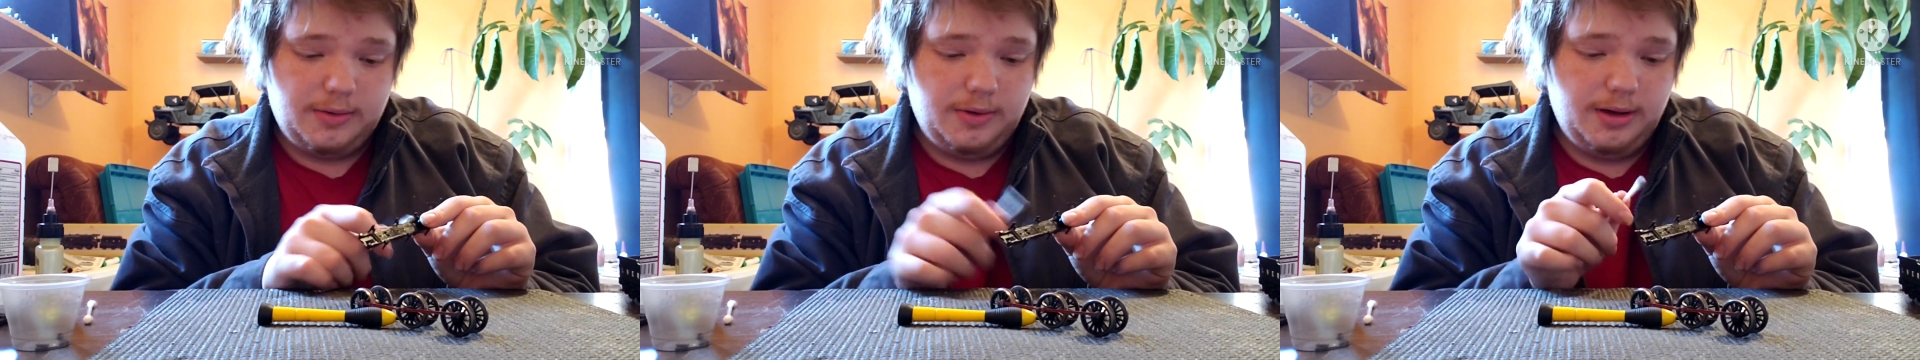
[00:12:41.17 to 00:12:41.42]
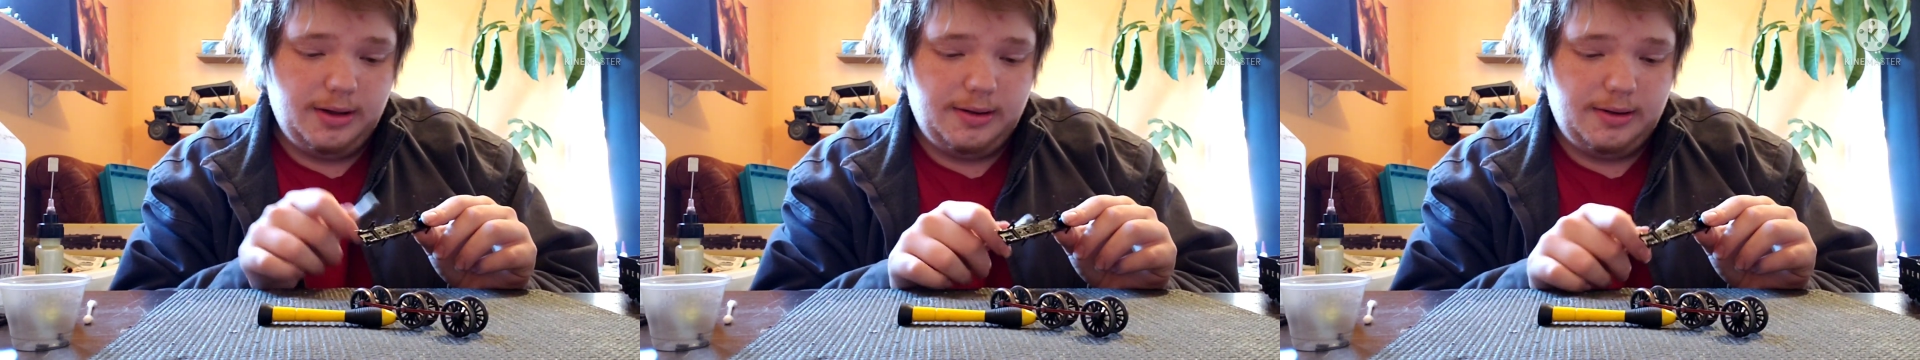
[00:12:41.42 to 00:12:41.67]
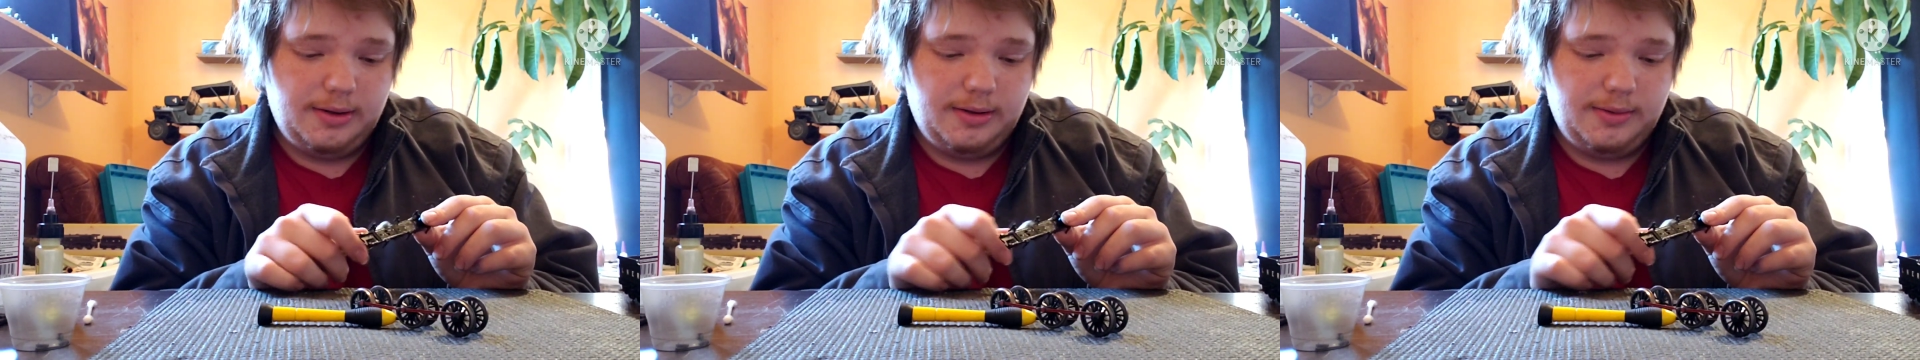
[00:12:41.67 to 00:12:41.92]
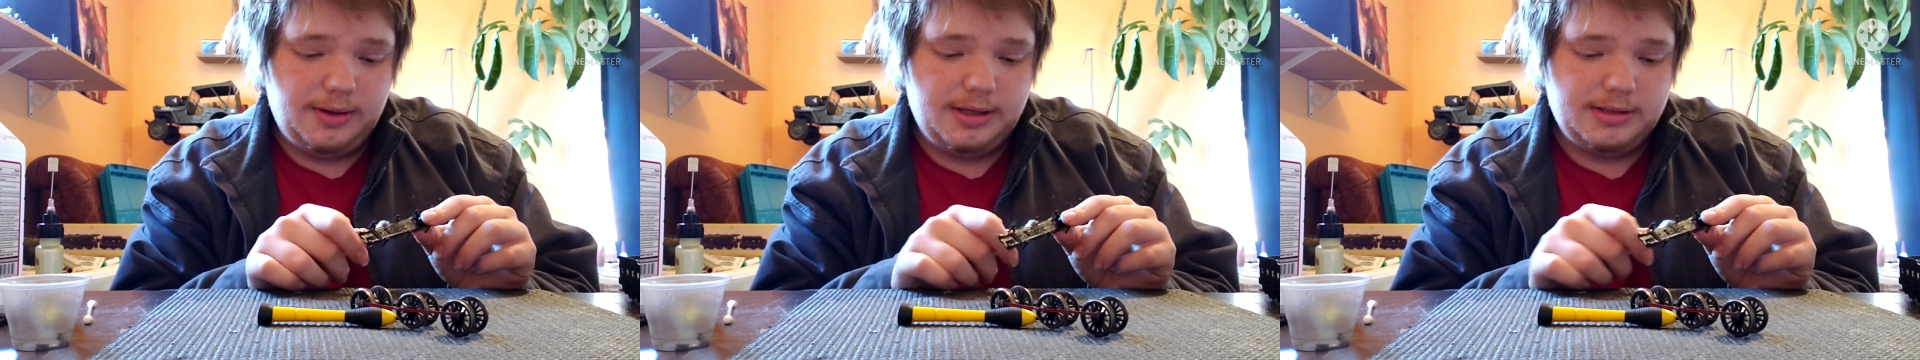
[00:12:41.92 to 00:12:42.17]

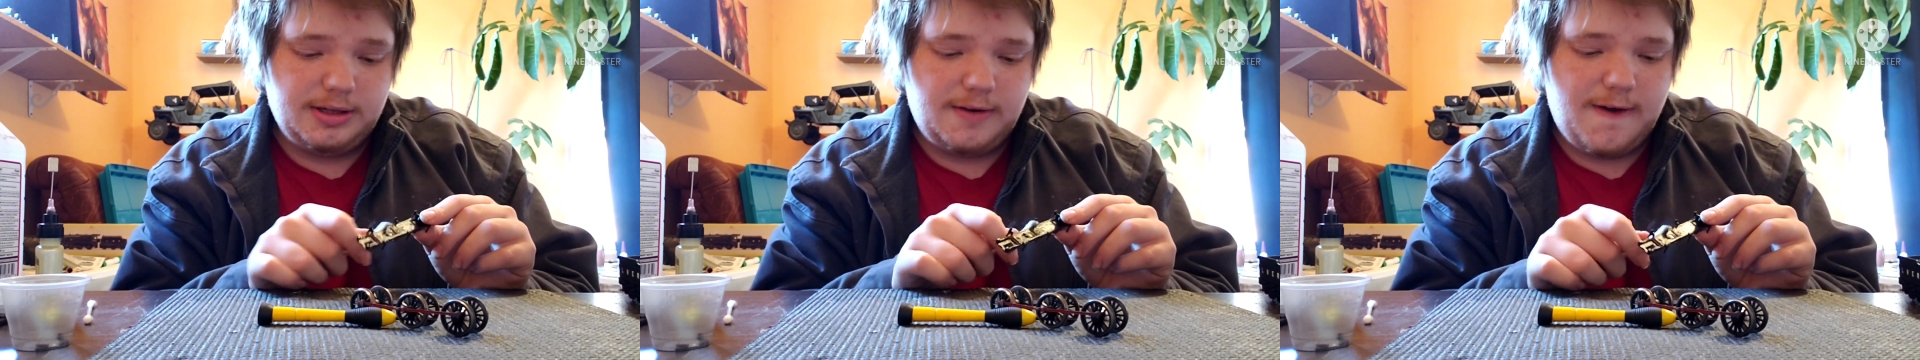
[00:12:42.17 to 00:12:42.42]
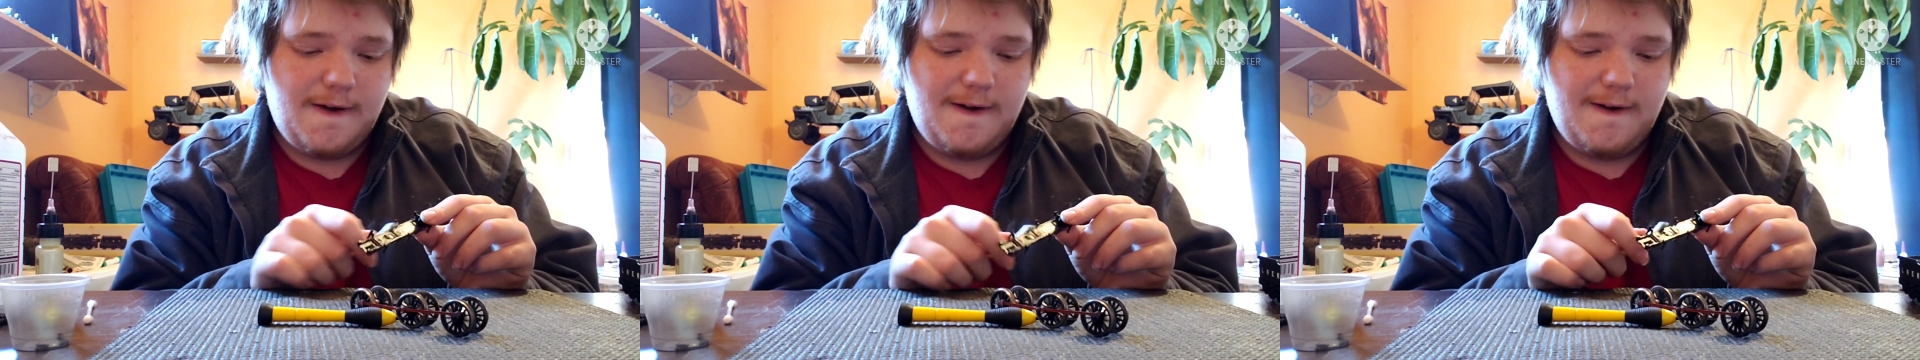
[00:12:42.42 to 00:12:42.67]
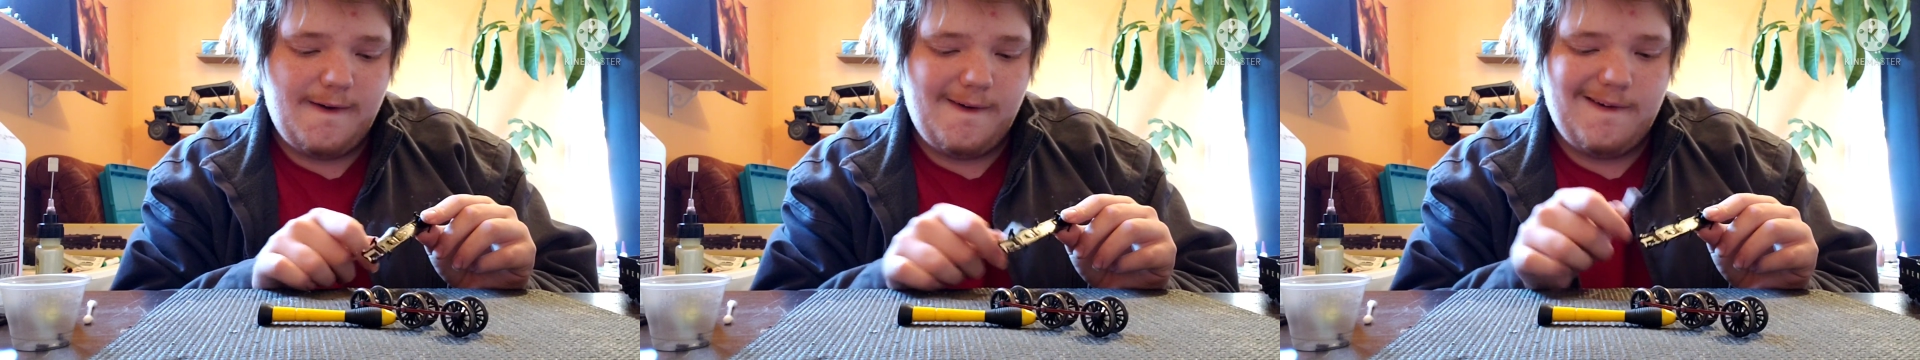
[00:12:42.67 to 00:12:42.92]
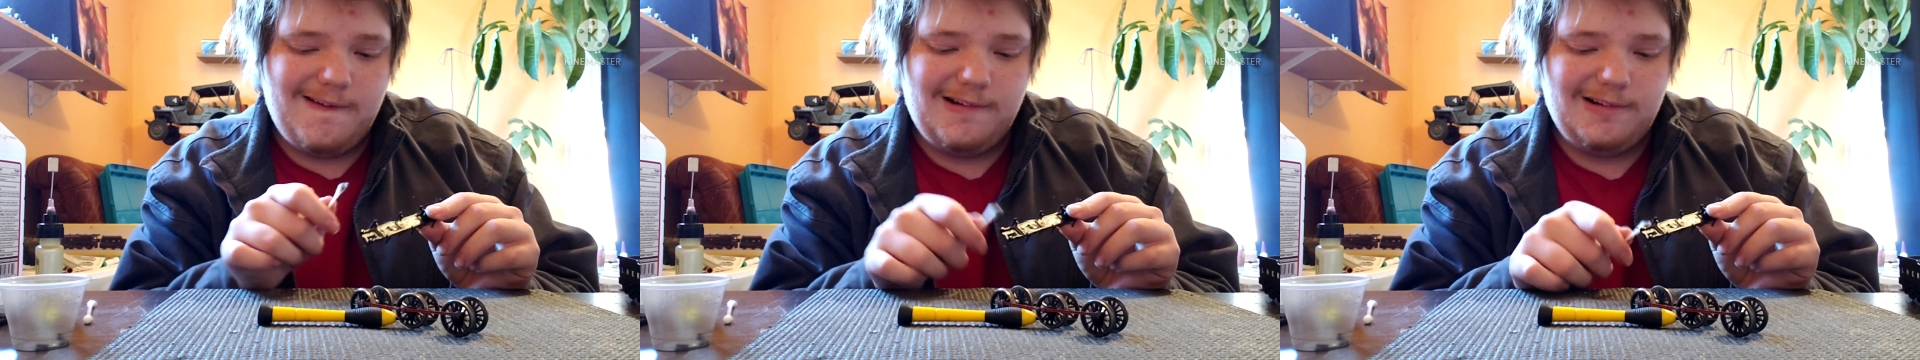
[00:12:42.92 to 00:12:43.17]
oil. What is it
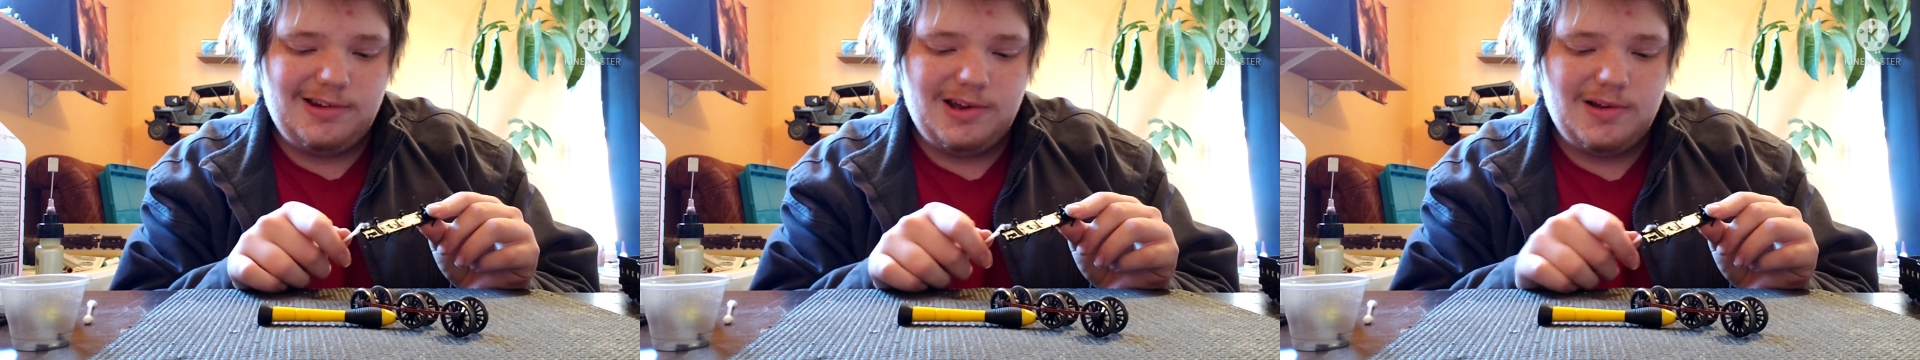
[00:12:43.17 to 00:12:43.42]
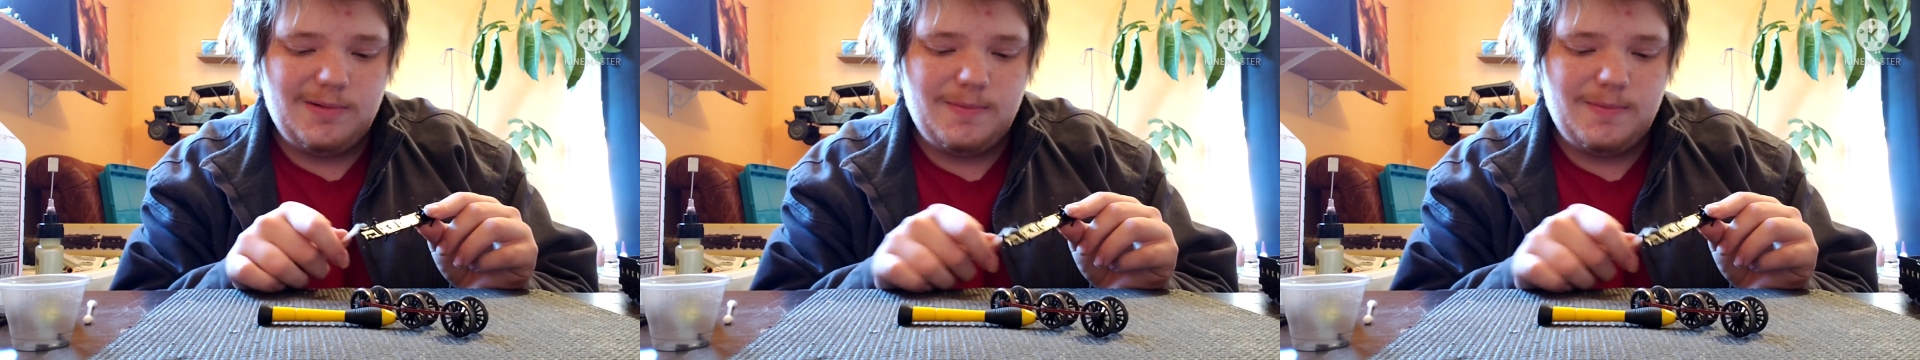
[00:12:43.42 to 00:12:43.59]
called?